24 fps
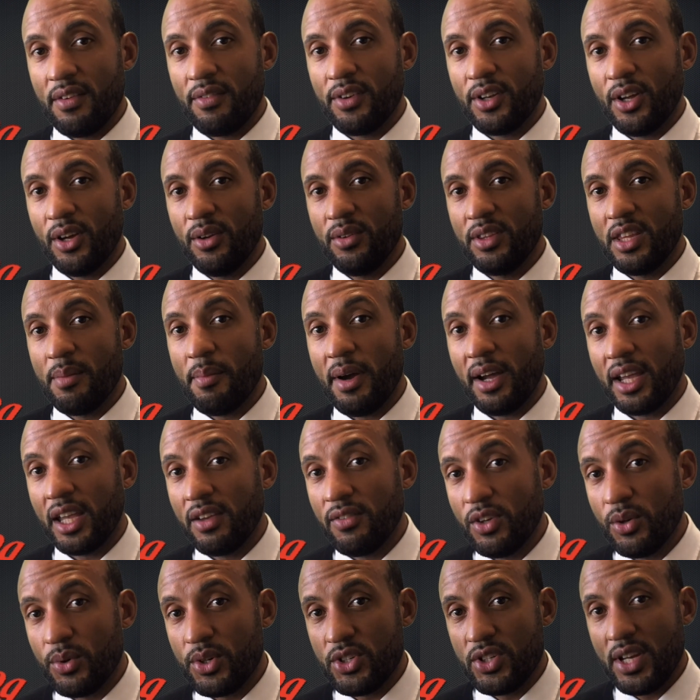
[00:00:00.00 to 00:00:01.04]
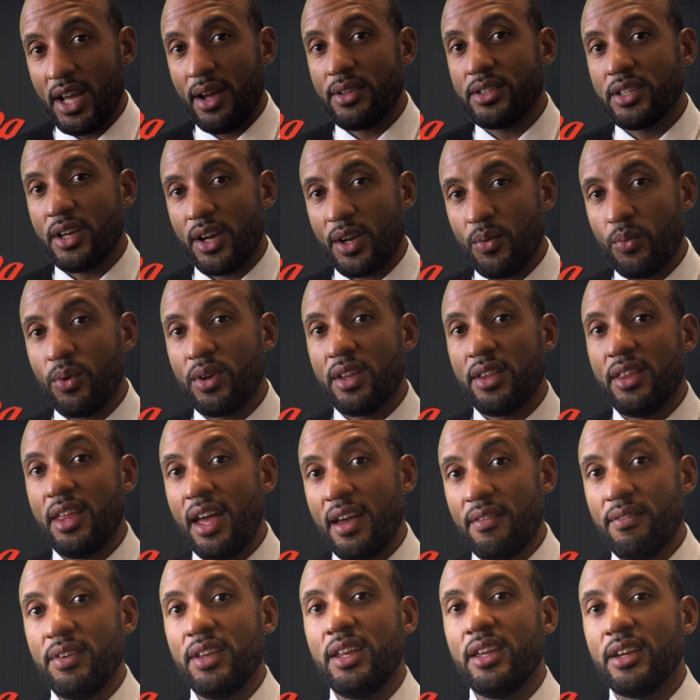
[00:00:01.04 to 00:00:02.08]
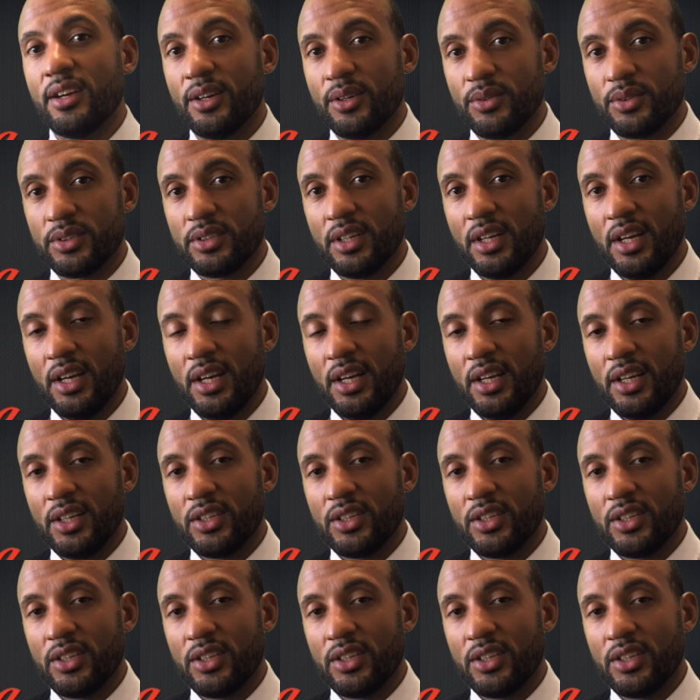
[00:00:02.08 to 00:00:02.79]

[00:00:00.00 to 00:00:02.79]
you never know, they might give you a shout out in one of their videos.